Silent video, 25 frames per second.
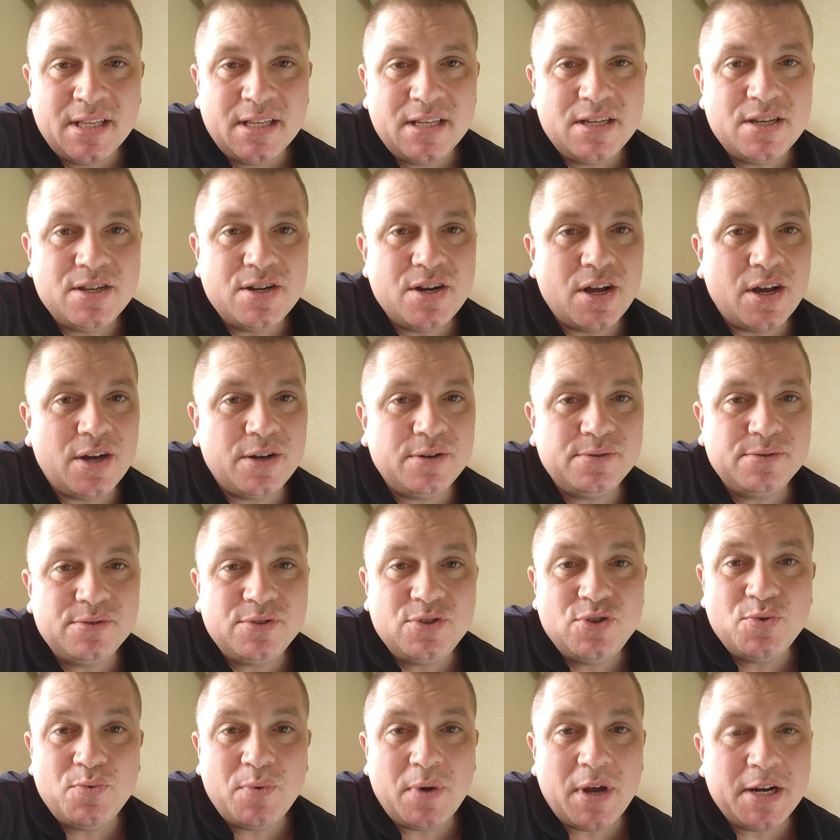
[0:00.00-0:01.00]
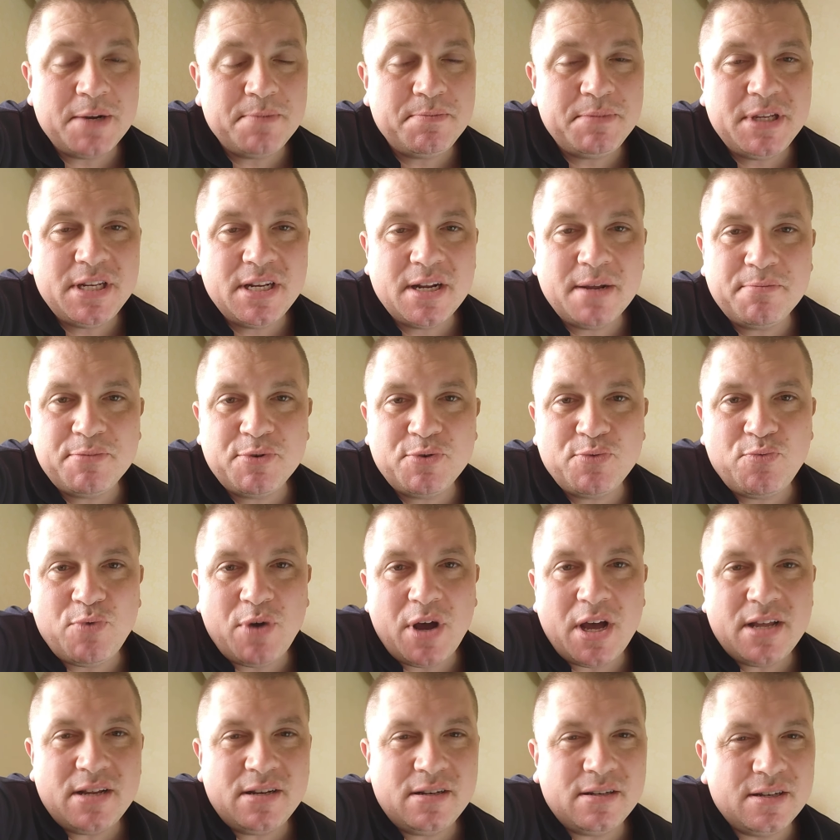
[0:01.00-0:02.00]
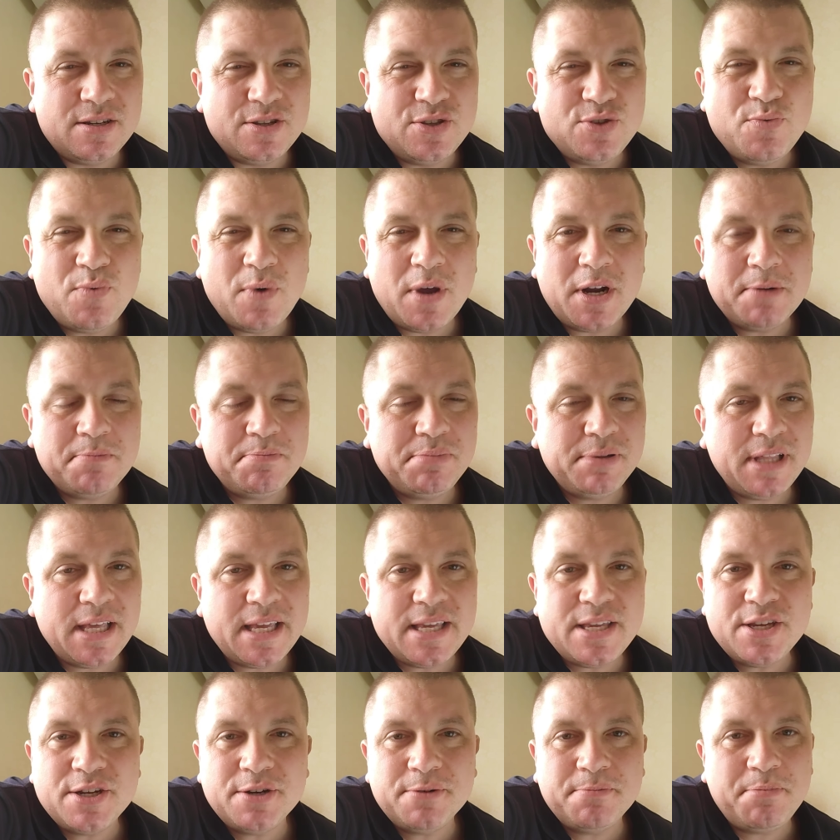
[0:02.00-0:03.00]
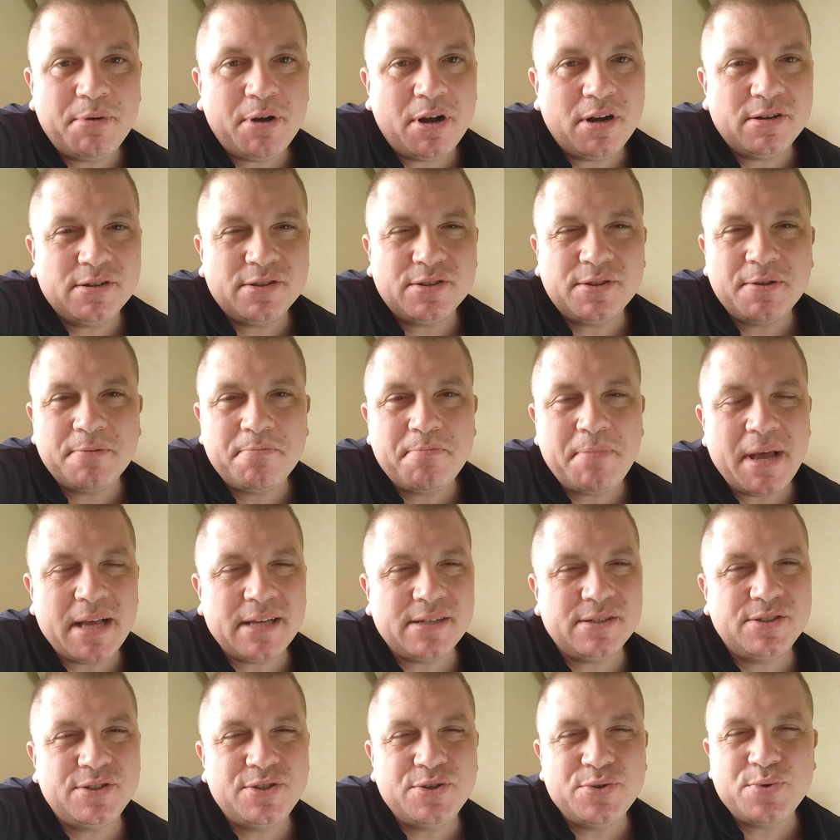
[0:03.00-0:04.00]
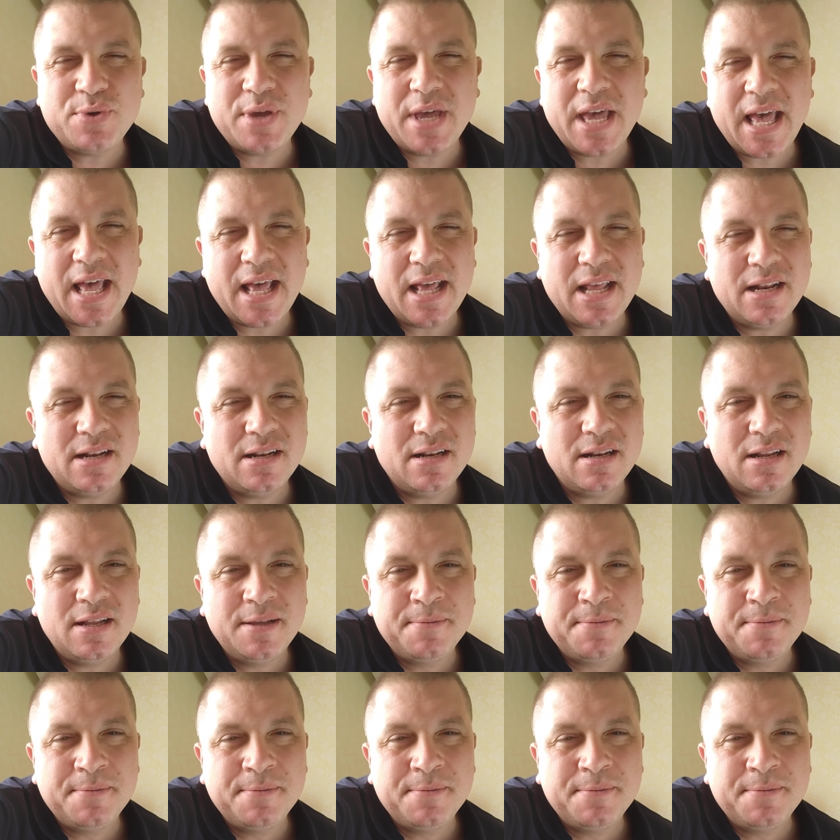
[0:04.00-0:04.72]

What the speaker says: you know, you want to be number one. You want to play your part the best you can.